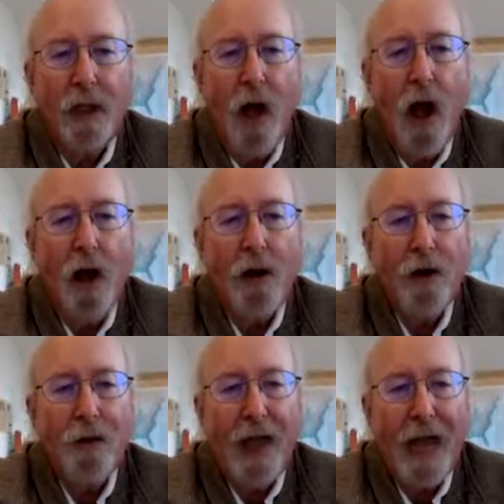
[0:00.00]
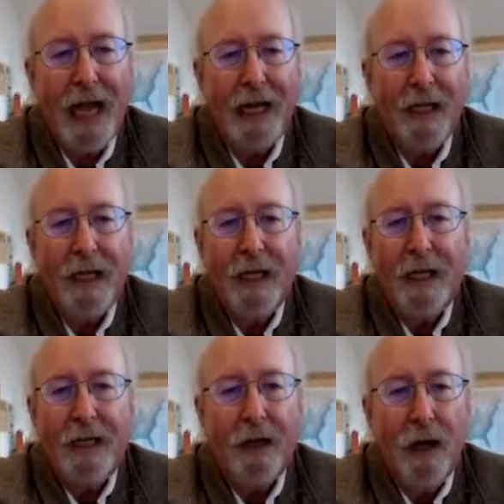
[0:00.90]
longer than
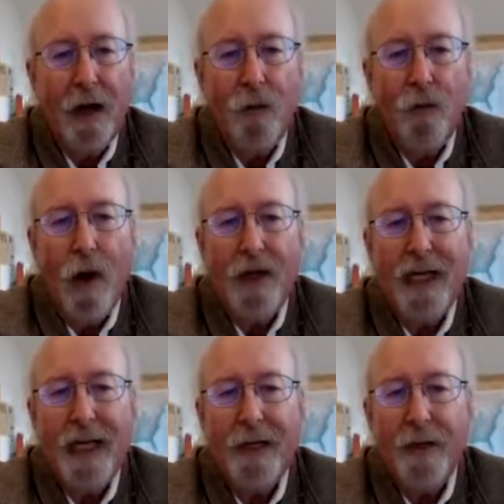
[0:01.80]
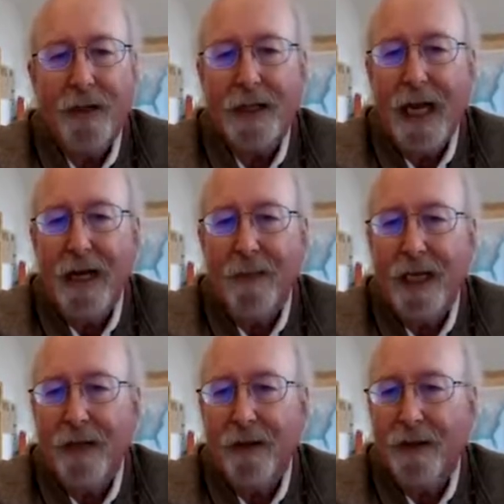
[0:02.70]
1 meter, 10
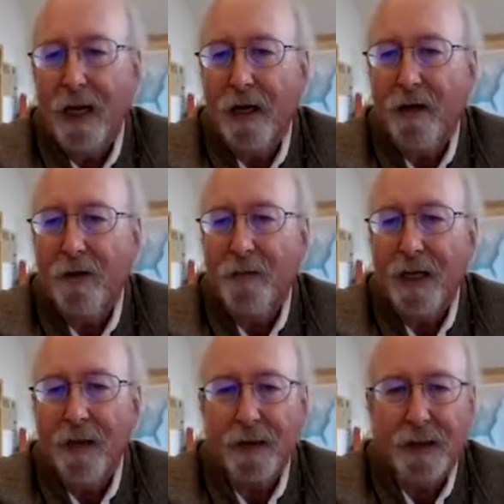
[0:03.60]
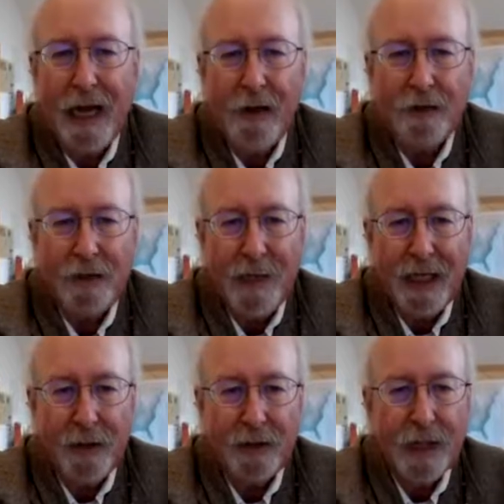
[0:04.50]
meters, 100 meters, 1,000
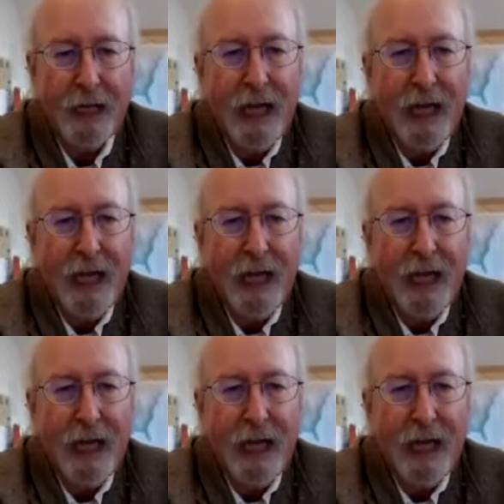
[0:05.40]
meters.